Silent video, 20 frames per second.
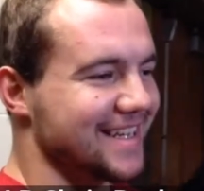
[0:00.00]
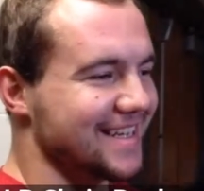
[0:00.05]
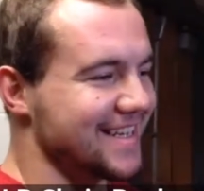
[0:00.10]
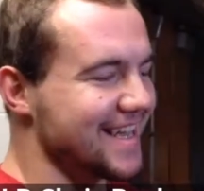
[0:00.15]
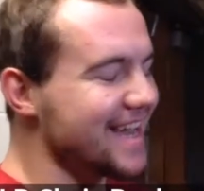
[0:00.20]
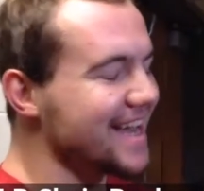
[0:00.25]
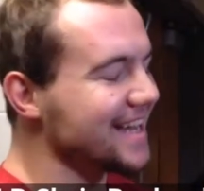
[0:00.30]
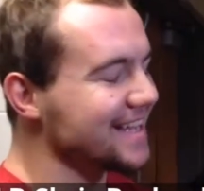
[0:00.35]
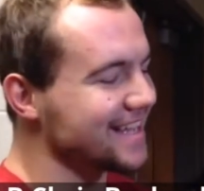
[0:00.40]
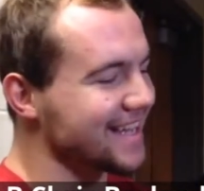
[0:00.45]

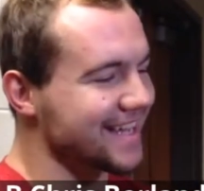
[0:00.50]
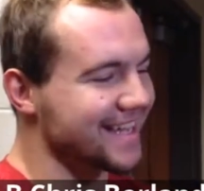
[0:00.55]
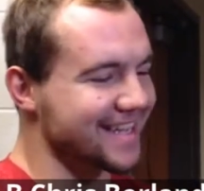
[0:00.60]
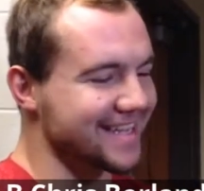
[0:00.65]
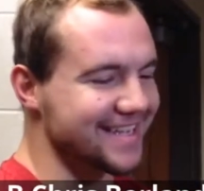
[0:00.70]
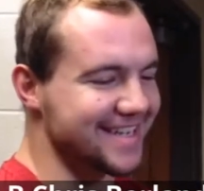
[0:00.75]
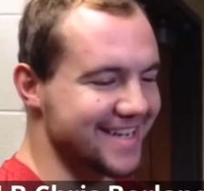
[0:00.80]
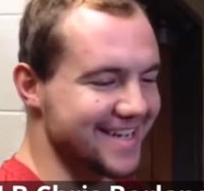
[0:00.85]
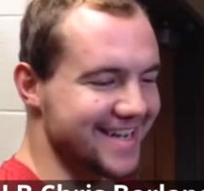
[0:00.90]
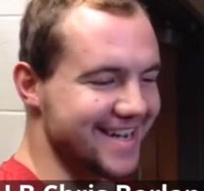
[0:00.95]
Yeah, I like
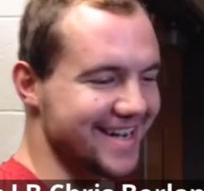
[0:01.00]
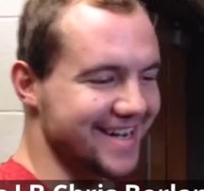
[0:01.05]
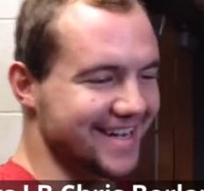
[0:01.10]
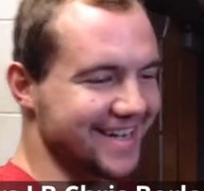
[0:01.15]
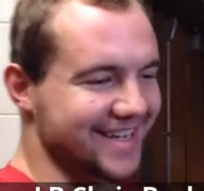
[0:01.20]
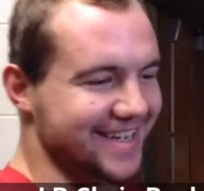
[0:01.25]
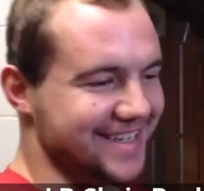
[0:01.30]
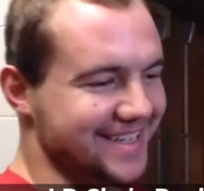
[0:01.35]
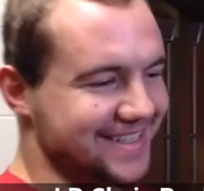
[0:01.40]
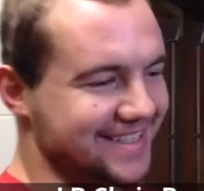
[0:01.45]
it.
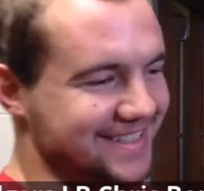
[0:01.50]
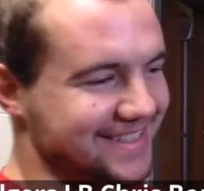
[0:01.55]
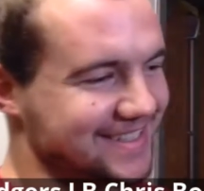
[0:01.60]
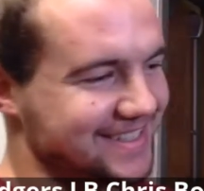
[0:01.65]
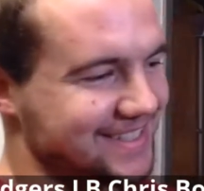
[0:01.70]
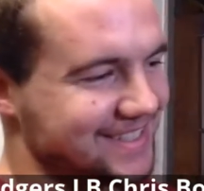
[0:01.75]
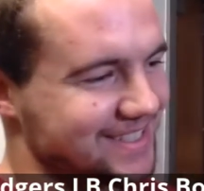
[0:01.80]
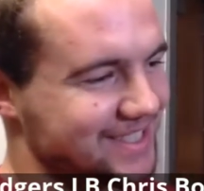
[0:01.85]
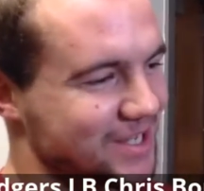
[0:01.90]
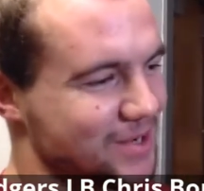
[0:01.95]

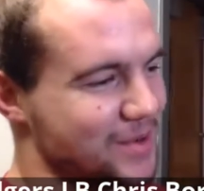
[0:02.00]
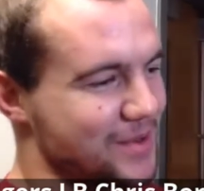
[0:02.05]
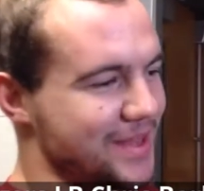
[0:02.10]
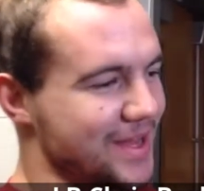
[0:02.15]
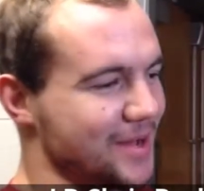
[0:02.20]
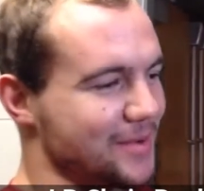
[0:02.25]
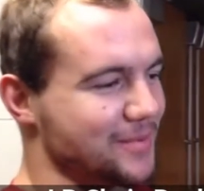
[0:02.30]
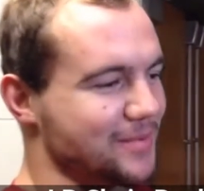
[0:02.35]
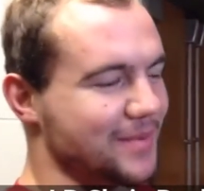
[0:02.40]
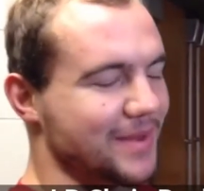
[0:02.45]

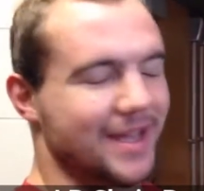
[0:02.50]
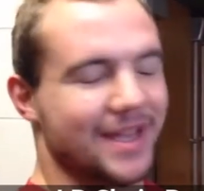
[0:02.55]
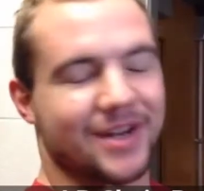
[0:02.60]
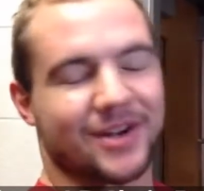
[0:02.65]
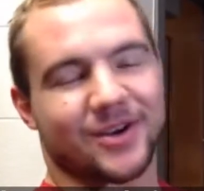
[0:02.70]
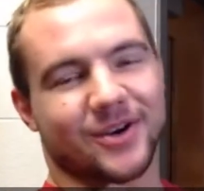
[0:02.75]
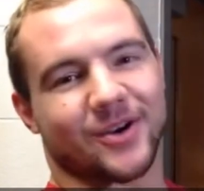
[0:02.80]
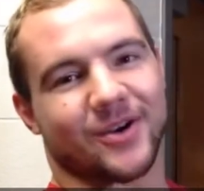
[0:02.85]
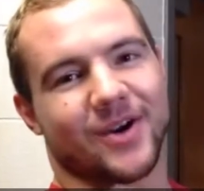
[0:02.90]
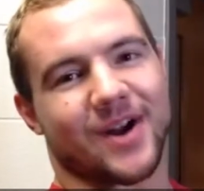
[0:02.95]
Without playing
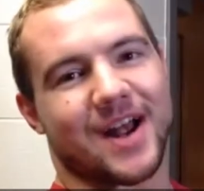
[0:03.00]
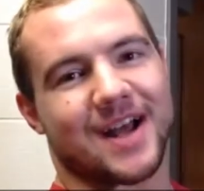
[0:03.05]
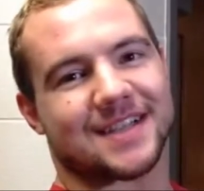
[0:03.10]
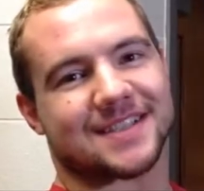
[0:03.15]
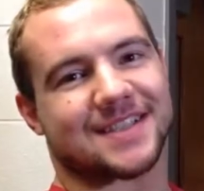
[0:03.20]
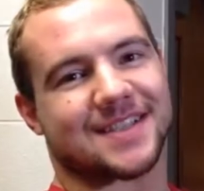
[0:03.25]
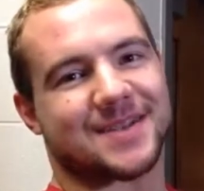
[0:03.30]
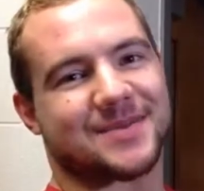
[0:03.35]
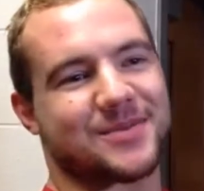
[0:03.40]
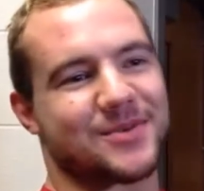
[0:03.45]
on
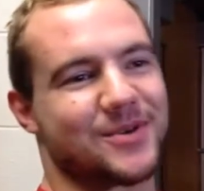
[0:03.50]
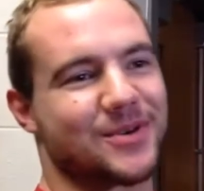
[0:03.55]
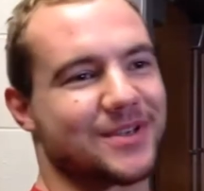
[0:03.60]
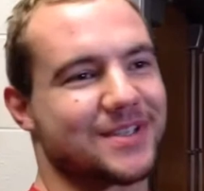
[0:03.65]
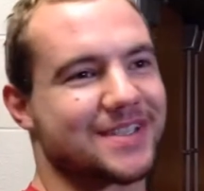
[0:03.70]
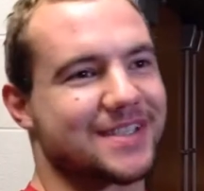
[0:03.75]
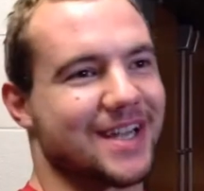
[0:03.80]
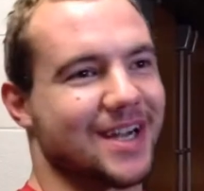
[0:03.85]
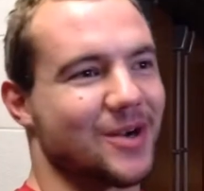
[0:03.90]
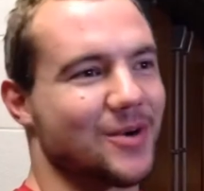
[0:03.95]
grass anymore,
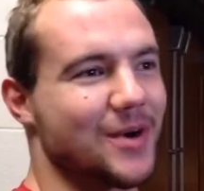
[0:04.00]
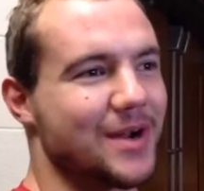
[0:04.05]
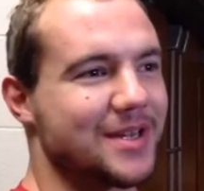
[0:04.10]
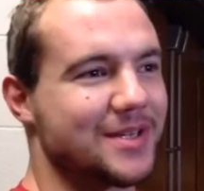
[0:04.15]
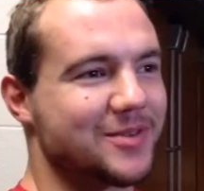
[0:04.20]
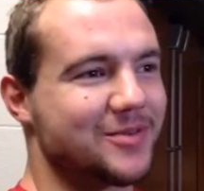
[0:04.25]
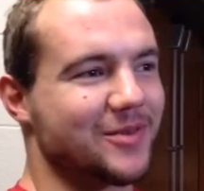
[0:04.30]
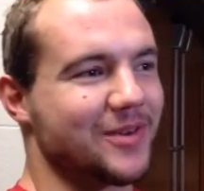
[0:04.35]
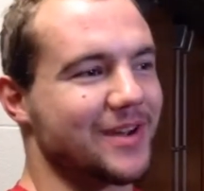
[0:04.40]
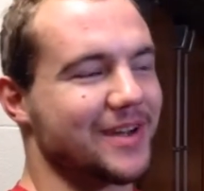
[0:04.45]
it's not quite
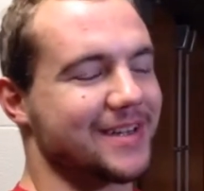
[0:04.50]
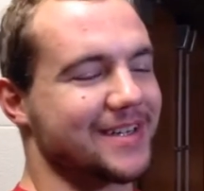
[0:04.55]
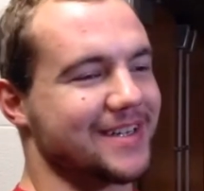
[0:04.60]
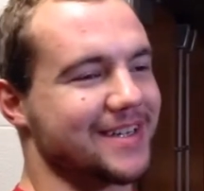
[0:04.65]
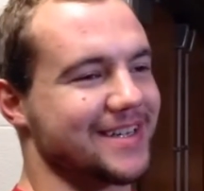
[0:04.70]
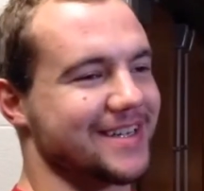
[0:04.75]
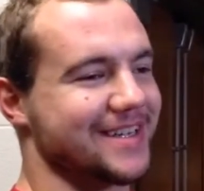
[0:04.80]
as fun.